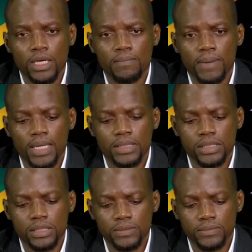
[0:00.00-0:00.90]
In
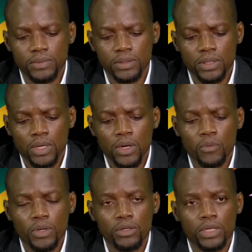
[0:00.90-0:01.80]
Bastia,
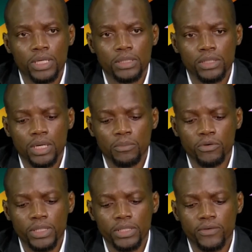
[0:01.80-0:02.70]
We're looking at
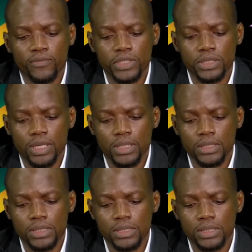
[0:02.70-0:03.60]
upgrading the fisher
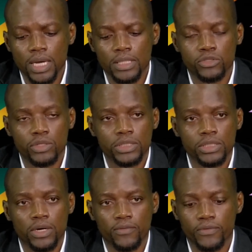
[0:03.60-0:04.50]
lockers and
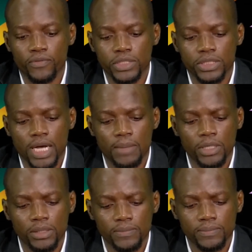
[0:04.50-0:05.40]
dredging of the fishing harbour.